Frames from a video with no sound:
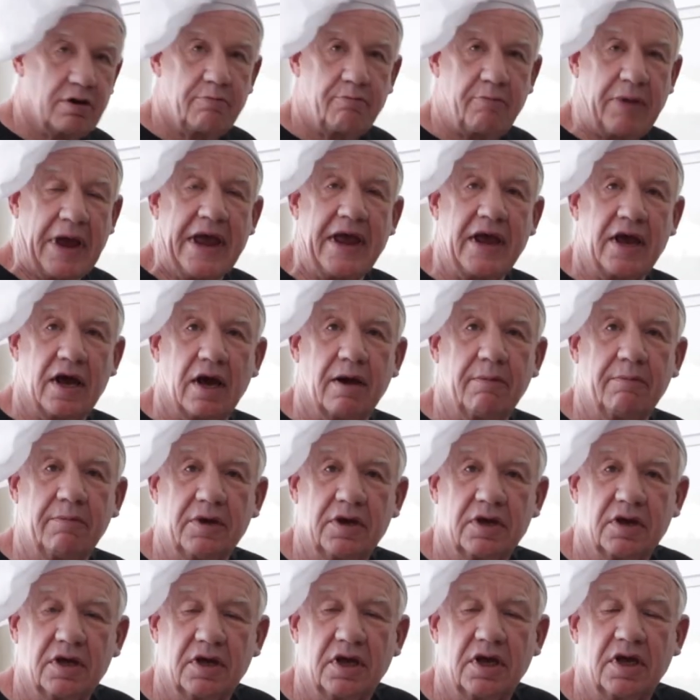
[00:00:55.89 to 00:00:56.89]
pan,
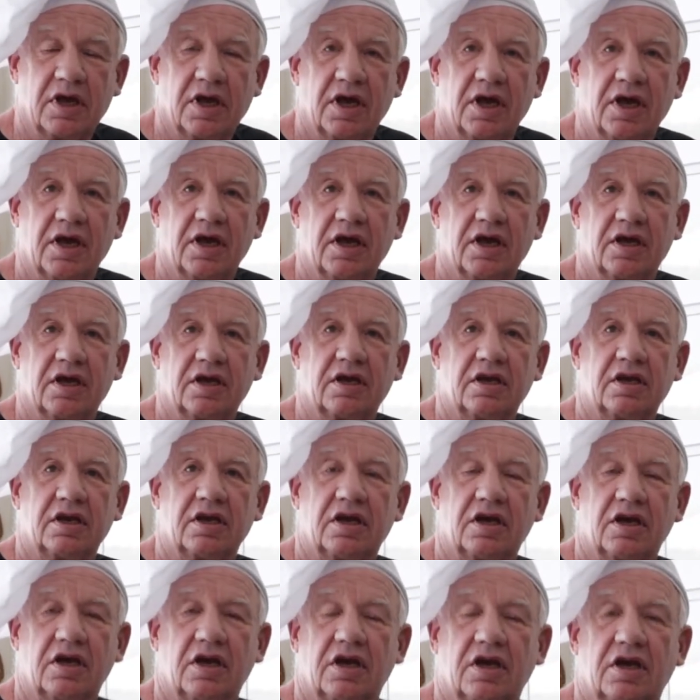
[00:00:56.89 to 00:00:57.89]
and
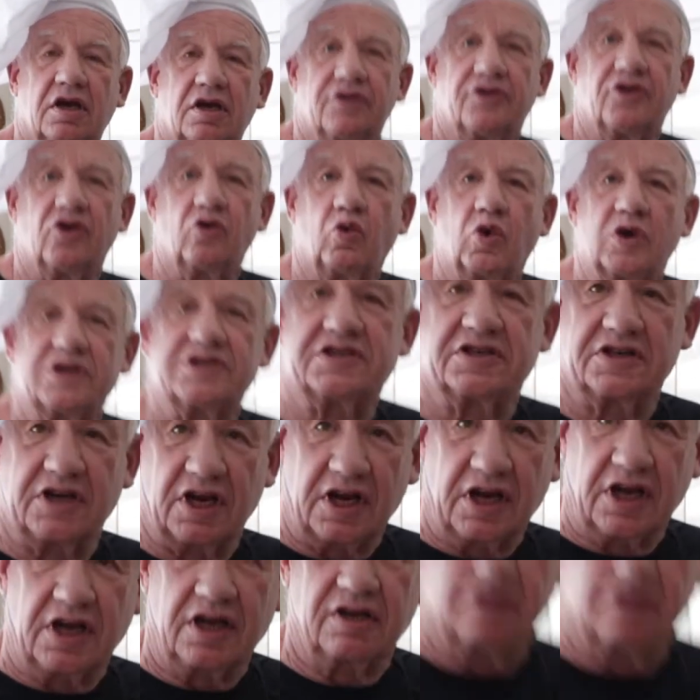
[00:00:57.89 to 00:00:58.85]
there wasn't any.